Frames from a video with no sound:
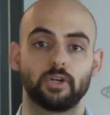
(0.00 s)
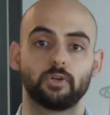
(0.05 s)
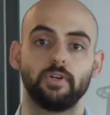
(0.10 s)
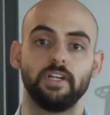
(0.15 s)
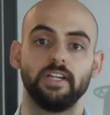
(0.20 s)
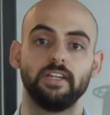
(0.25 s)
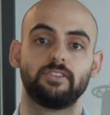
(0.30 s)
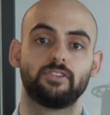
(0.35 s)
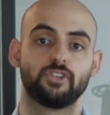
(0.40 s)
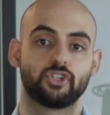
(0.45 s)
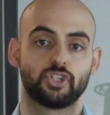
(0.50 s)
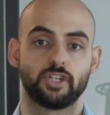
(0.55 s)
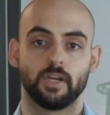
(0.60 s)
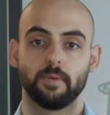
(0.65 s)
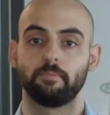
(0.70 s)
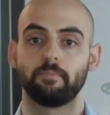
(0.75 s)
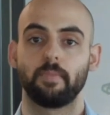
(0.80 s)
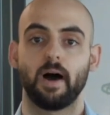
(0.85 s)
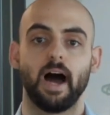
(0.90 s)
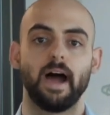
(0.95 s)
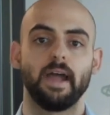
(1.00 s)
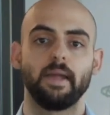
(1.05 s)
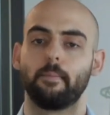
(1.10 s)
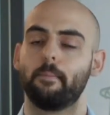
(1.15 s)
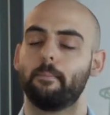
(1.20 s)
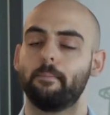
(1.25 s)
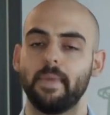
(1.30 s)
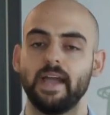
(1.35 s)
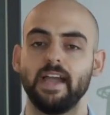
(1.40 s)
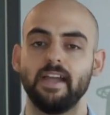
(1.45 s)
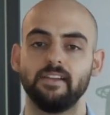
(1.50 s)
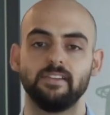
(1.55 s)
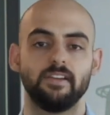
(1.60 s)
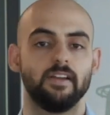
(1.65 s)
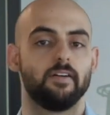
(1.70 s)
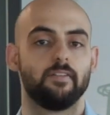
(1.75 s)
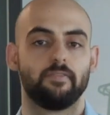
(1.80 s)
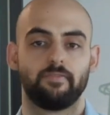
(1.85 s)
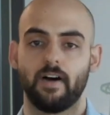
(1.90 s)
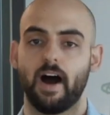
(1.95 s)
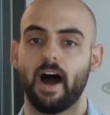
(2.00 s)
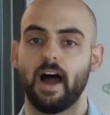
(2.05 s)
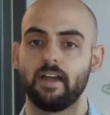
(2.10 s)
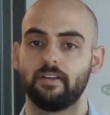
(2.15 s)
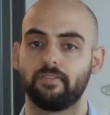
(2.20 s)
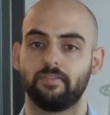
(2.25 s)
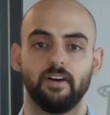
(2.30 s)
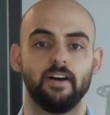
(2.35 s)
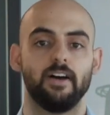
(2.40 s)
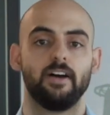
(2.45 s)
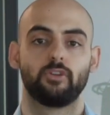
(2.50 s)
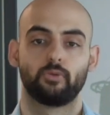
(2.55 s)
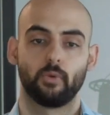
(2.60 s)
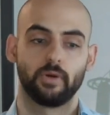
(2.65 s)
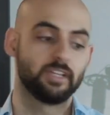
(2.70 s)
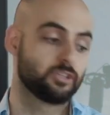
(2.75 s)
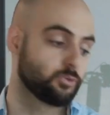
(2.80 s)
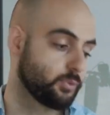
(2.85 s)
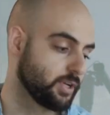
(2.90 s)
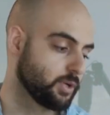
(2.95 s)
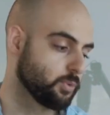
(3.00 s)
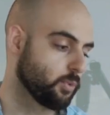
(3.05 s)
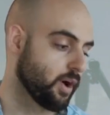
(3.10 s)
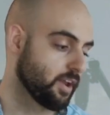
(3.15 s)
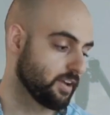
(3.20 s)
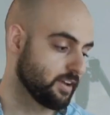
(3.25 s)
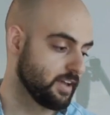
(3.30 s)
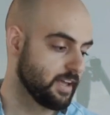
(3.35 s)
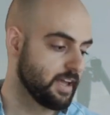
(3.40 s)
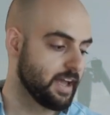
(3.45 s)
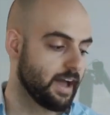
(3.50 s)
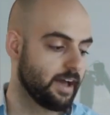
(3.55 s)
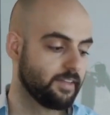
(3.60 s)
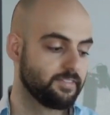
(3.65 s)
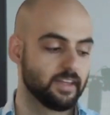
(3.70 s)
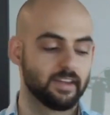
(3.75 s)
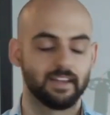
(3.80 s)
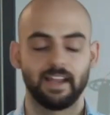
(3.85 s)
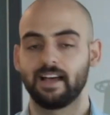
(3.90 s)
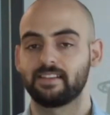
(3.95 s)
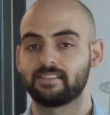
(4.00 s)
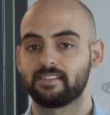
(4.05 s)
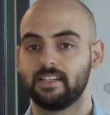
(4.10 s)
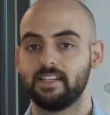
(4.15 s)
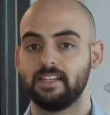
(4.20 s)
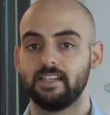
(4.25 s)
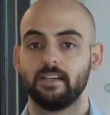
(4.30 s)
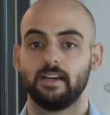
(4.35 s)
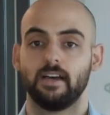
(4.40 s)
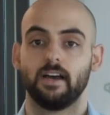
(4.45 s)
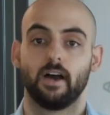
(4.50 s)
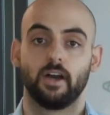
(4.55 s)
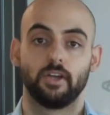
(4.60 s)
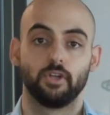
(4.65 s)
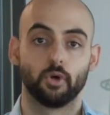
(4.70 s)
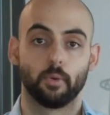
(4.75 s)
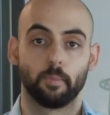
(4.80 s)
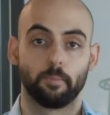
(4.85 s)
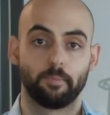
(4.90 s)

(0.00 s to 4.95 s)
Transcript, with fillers: agreed to ship by May fifth, twenty twenty-one. And then lastly, your